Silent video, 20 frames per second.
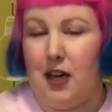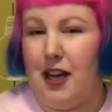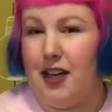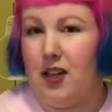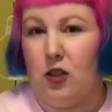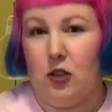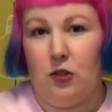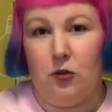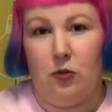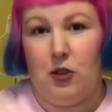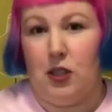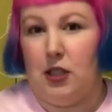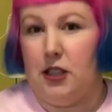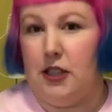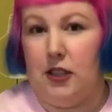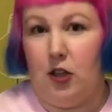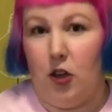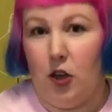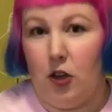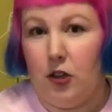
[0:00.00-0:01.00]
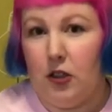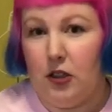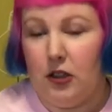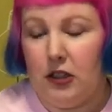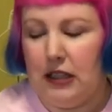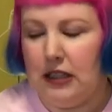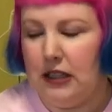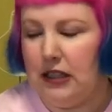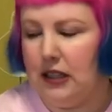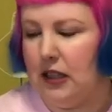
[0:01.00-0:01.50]
I don't really know.
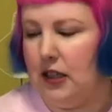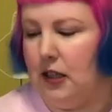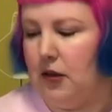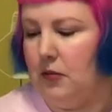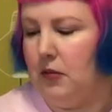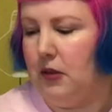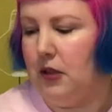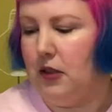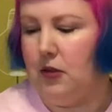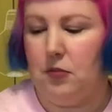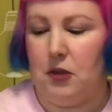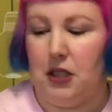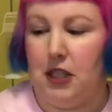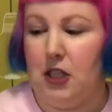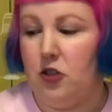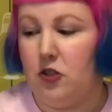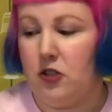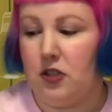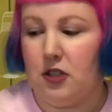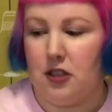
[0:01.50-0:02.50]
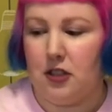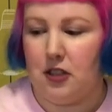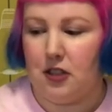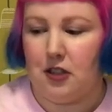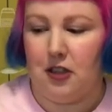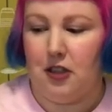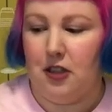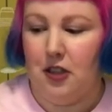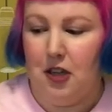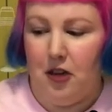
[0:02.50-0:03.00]
Um, be interested
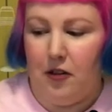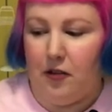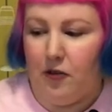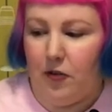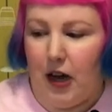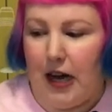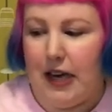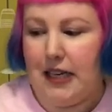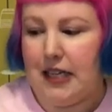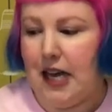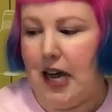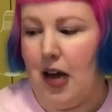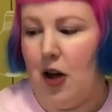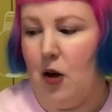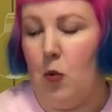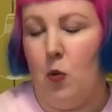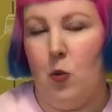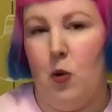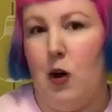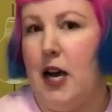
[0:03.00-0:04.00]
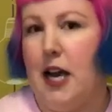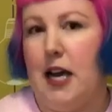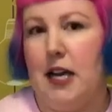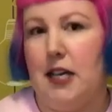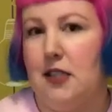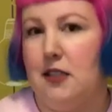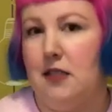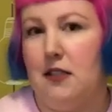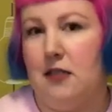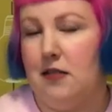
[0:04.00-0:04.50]
to find out
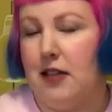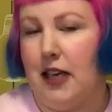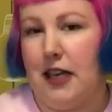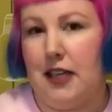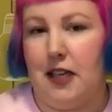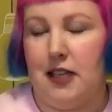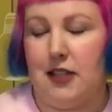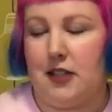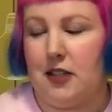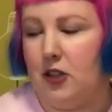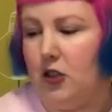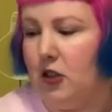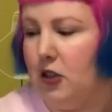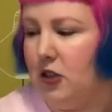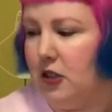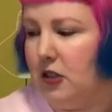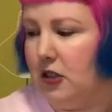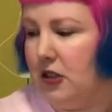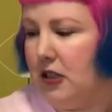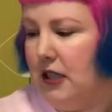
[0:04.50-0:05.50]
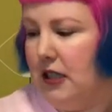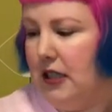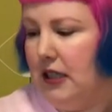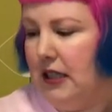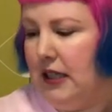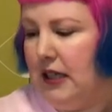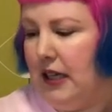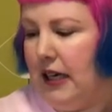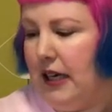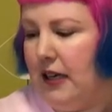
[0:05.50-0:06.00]
why that has occurred.
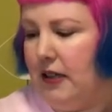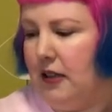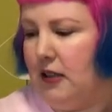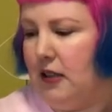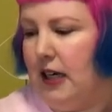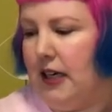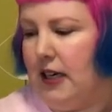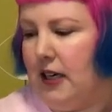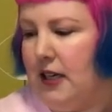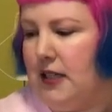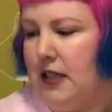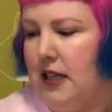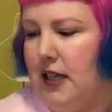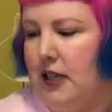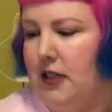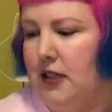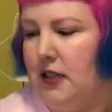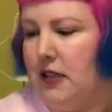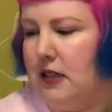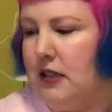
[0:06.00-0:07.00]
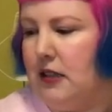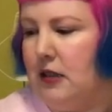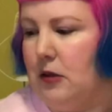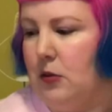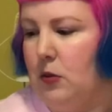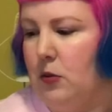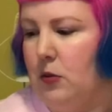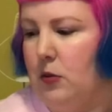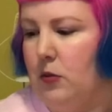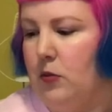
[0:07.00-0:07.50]
And like I said, it
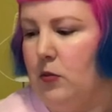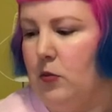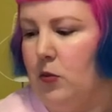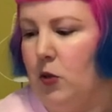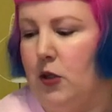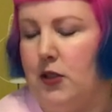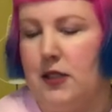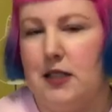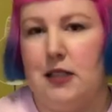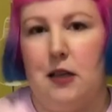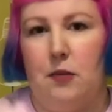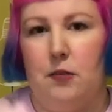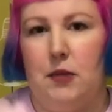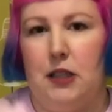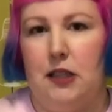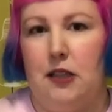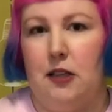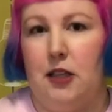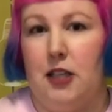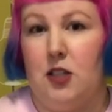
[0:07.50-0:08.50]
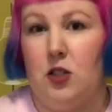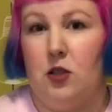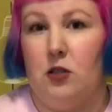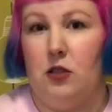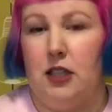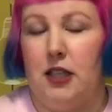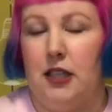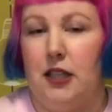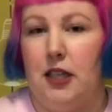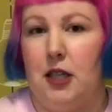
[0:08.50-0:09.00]
was something that I saw
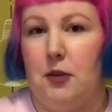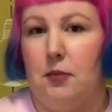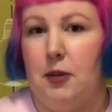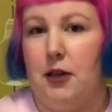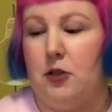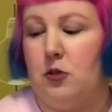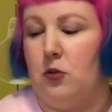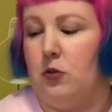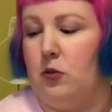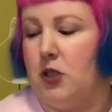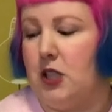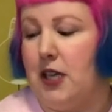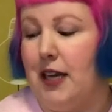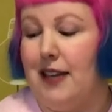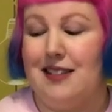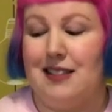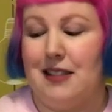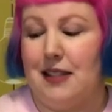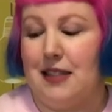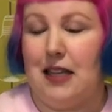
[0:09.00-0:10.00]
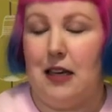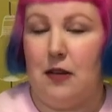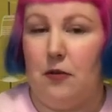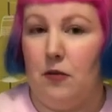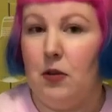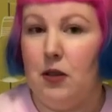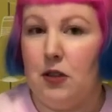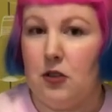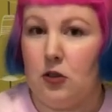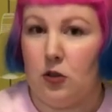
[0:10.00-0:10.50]
in another puzzle which has the
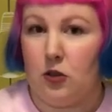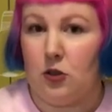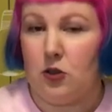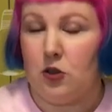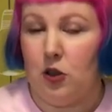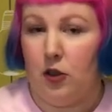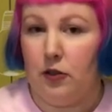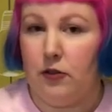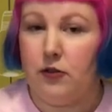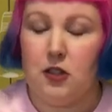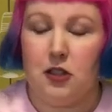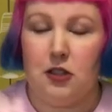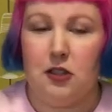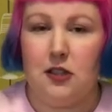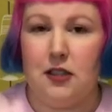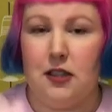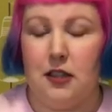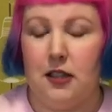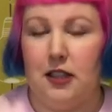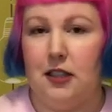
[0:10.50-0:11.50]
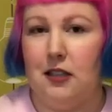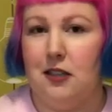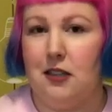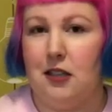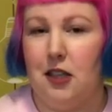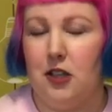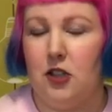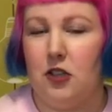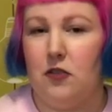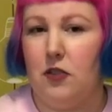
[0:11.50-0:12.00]
same sort of soft silicon
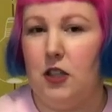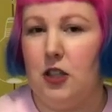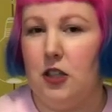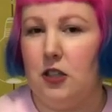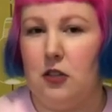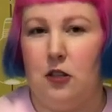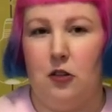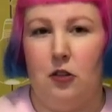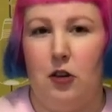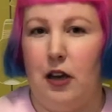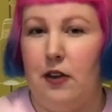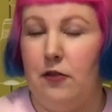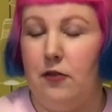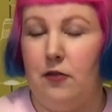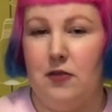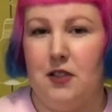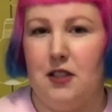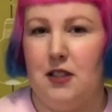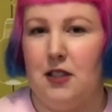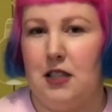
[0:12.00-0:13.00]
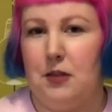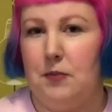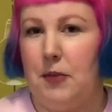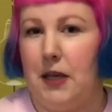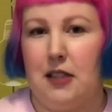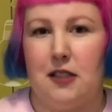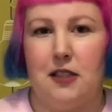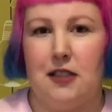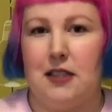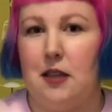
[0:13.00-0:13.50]
touch finish, so I
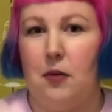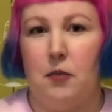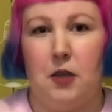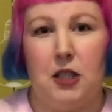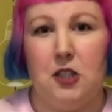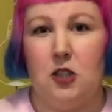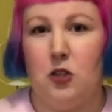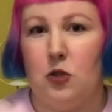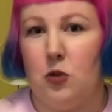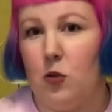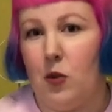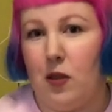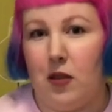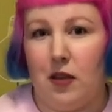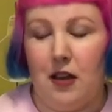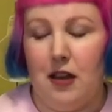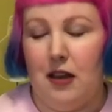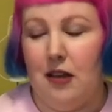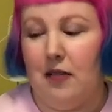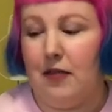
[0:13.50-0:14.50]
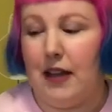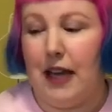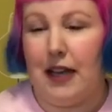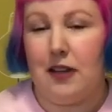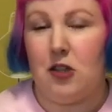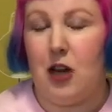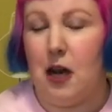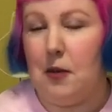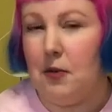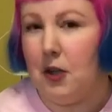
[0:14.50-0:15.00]
suspect it's something to do with that
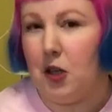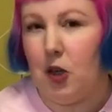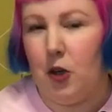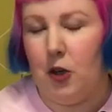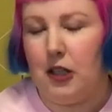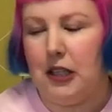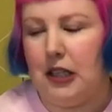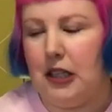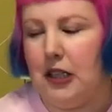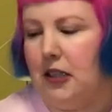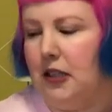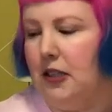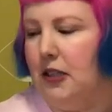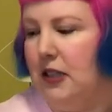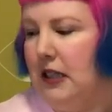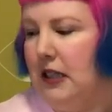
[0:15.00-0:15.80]
type of coating.